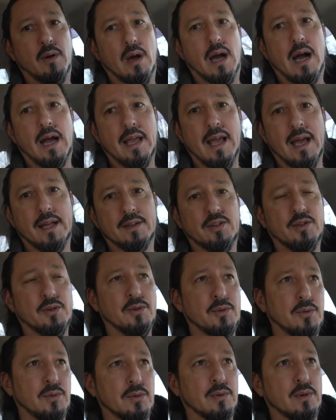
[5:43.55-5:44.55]
I had
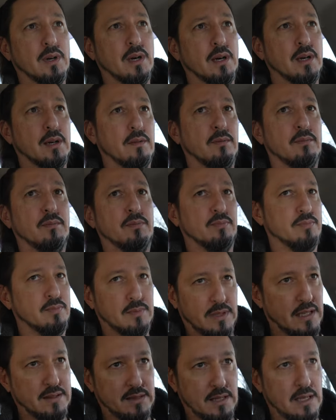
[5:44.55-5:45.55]
to uh,
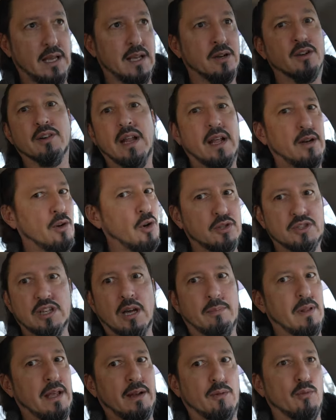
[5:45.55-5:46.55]
get the internet hooked
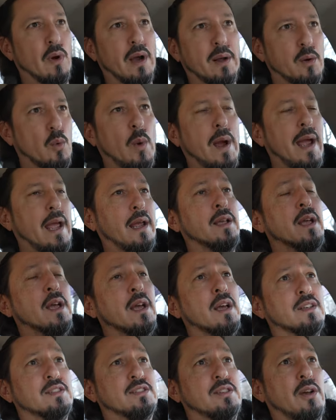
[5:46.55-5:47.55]
up like right away.
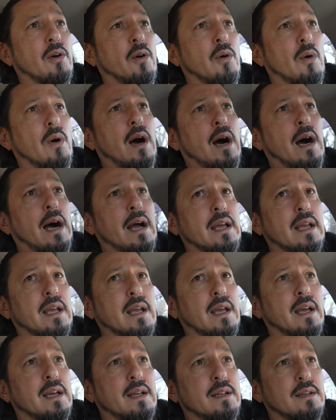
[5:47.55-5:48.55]
So I
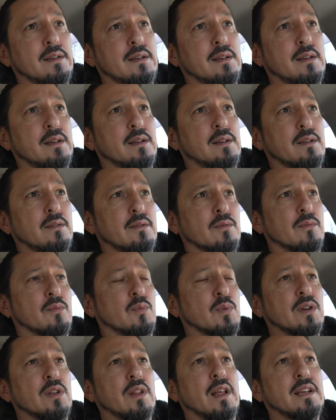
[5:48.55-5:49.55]
had
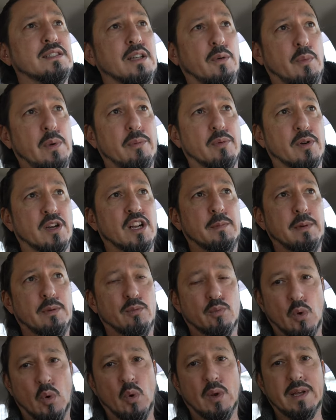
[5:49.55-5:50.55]
realized that we were going to be
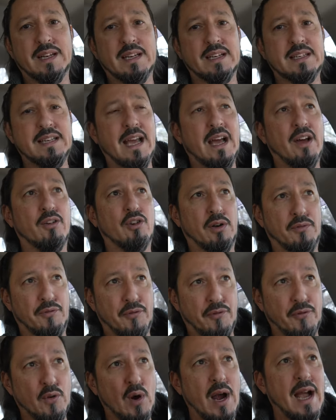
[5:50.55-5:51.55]
rolling into town on
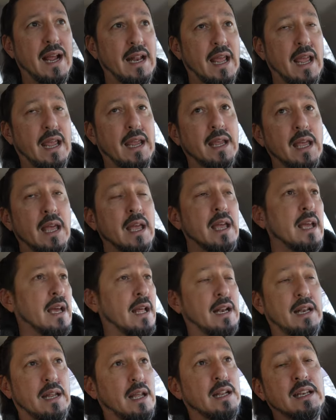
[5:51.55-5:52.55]
Friday.
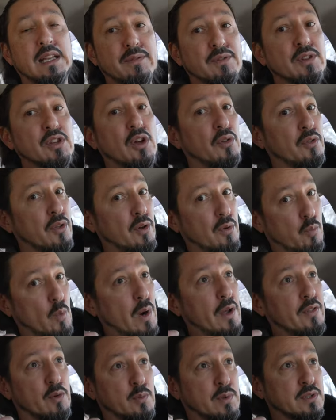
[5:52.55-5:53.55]
And, and even though the
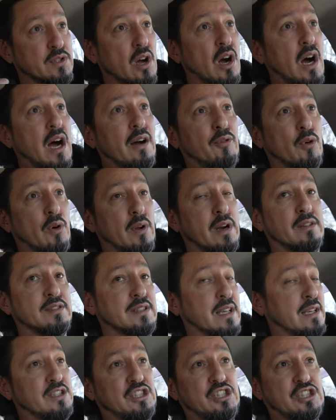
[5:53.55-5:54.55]
weather was awful, and I was
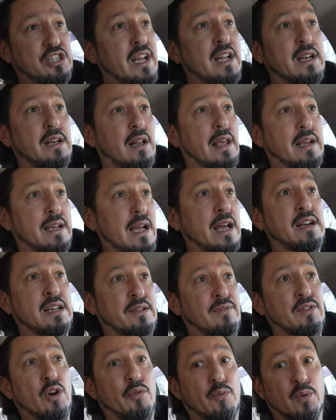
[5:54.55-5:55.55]
like, shit, like, I don't
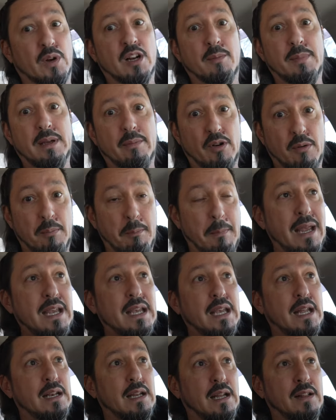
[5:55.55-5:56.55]
even know if we're going to be able to
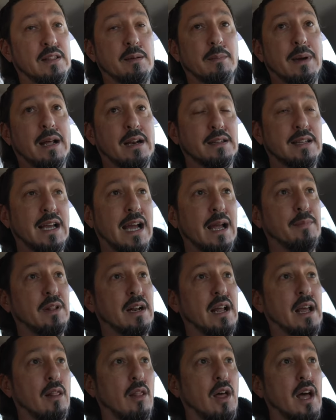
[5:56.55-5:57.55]
make it in the amount of time
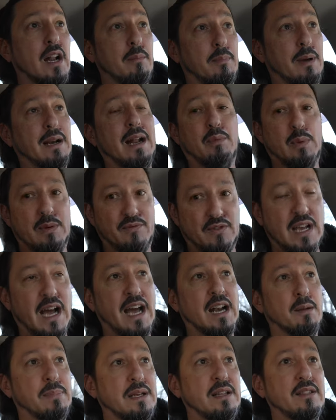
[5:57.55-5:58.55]
that I allotted, but we've
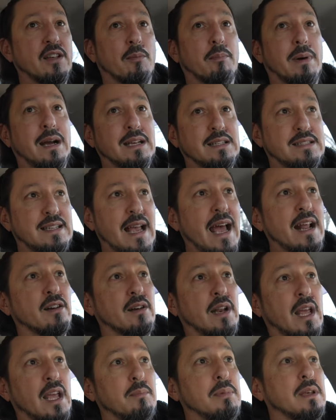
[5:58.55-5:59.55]
got to be there by
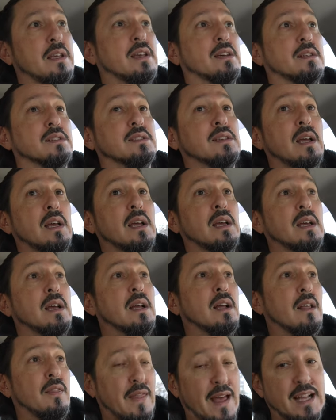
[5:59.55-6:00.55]
Saturday because
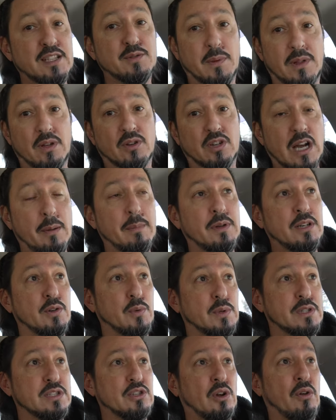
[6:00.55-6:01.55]
that's when they're coming
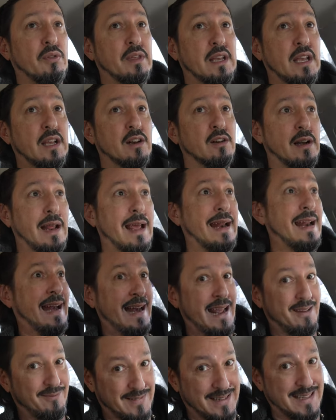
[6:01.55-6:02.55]
to install the internet.
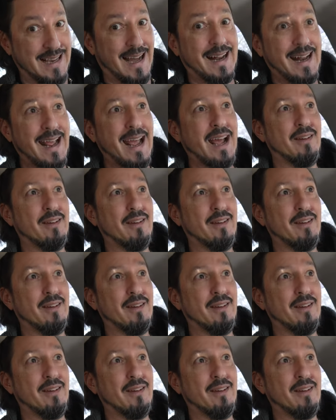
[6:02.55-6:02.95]
And I've got to